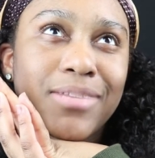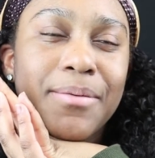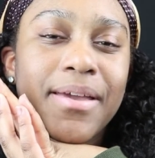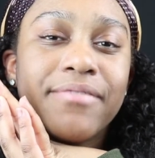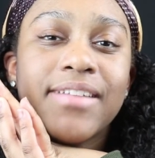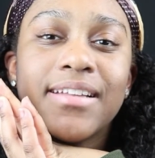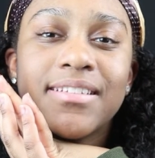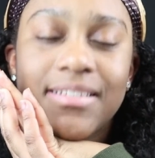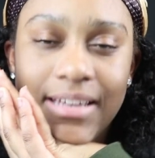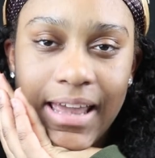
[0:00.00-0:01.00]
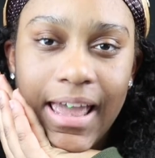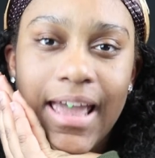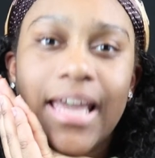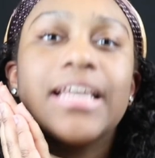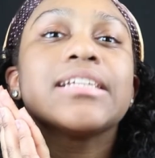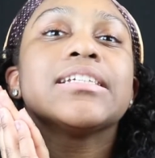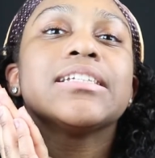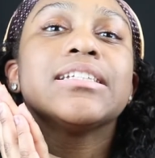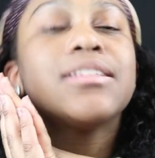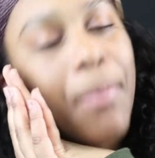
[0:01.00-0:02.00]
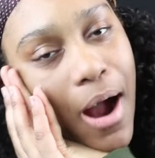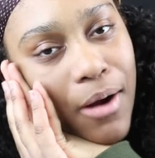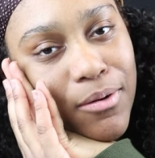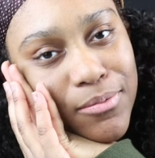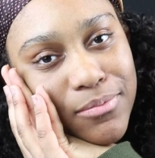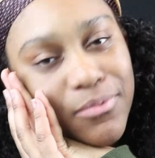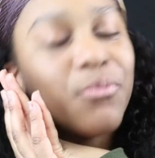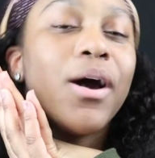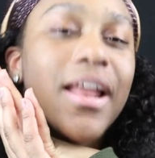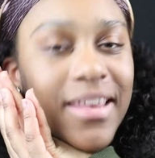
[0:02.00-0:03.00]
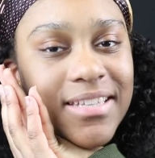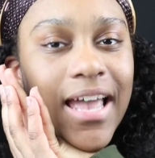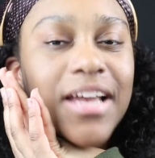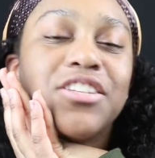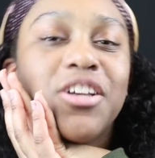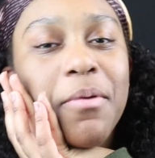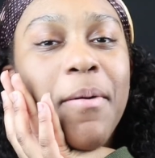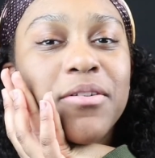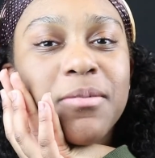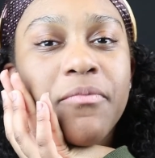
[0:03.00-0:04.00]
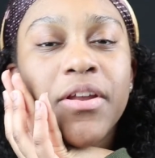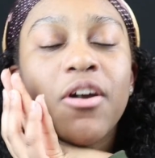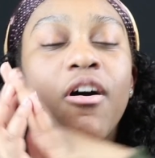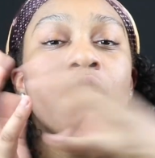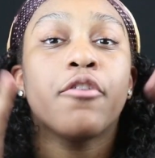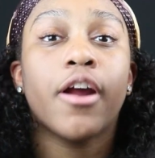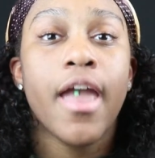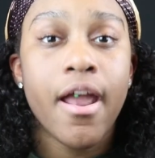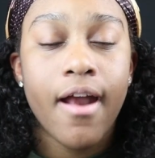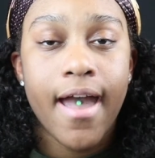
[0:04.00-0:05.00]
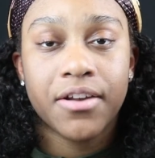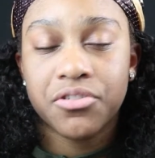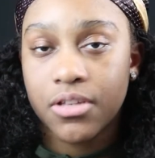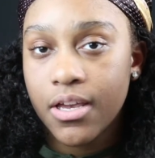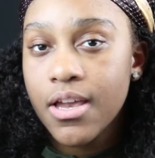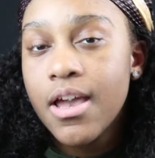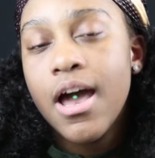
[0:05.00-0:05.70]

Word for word: Maybe if not today, tomorrow. One of these days. She'll be posting up a video of her hair actually.